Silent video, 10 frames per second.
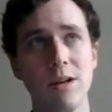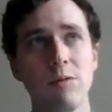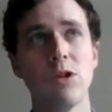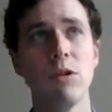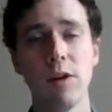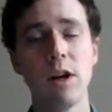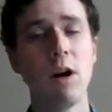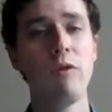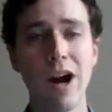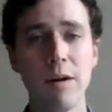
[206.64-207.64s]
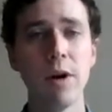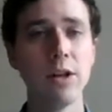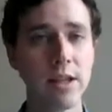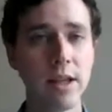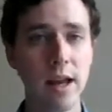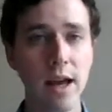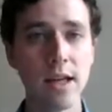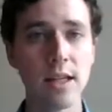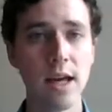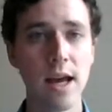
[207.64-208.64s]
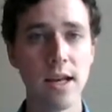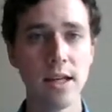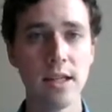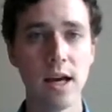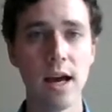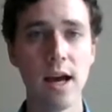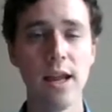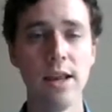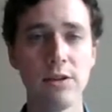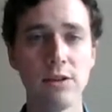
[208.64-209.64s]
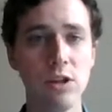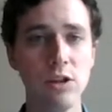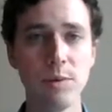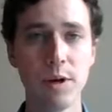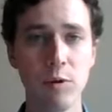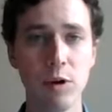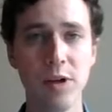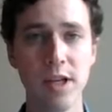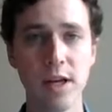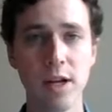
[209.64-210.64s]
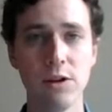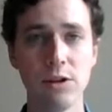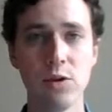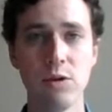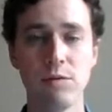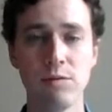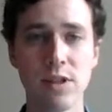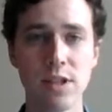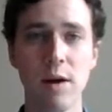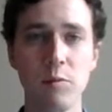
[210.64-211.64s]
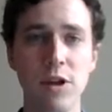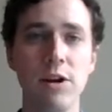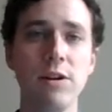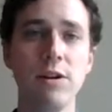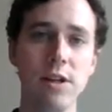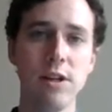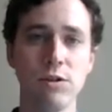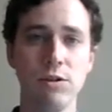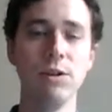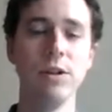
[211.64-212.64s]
sort of a fire bells in the night, and there's a huge amount of work being done. And I'll just sort of stop there as the initial.